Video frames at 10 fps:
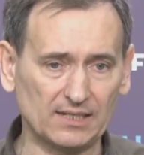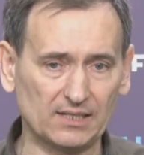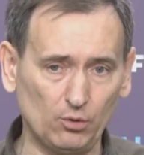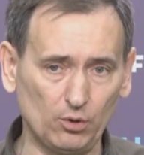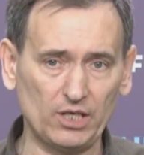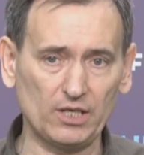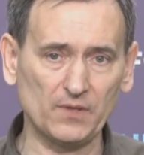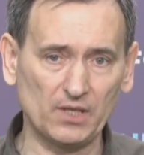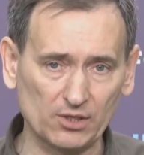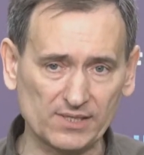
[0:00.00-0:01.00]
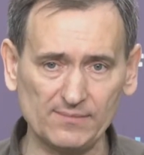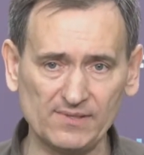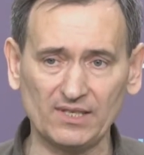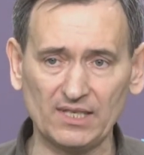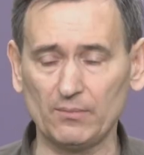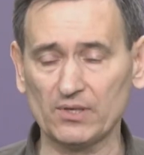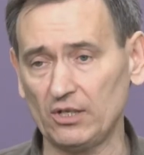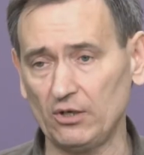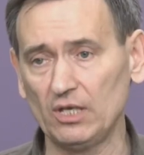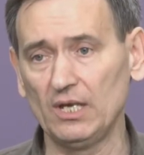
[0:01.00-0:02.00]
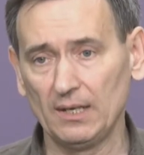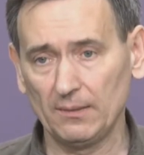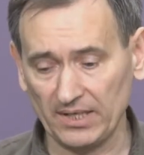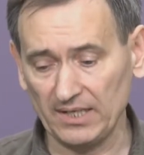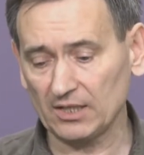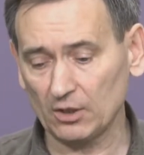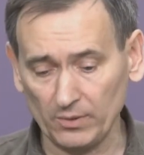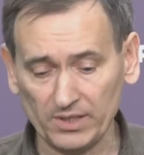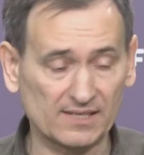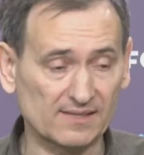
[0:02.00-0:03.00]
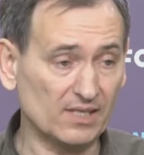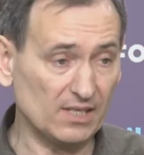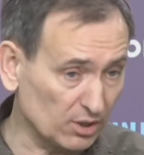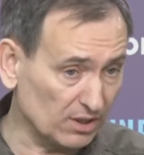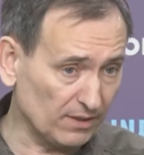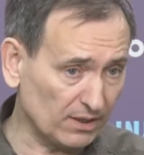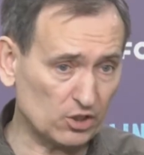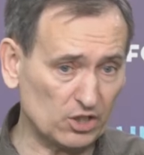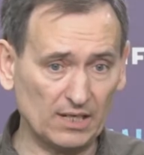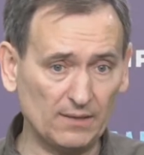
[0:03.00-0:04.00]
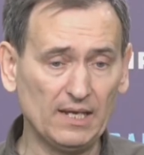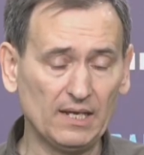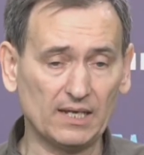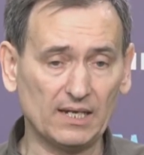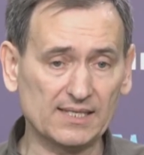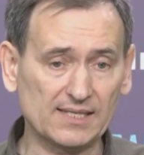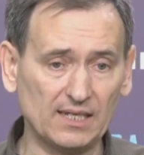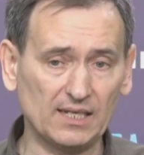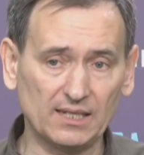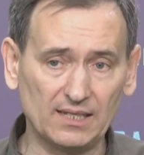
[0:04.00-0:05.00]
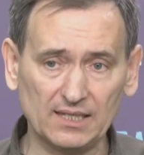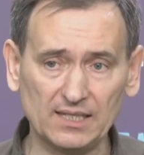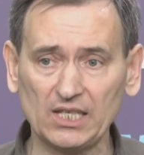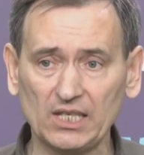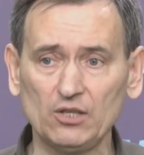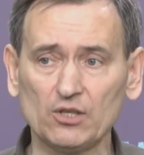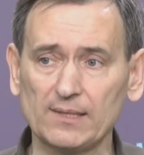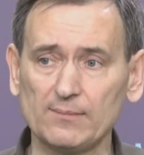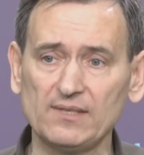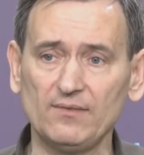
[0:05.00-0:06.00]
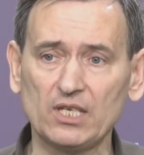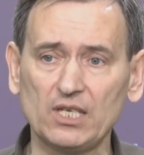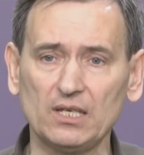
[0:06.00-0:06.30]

It will be spread for all the categories of foreign citizens who want to adopt Ukrainian citizenship.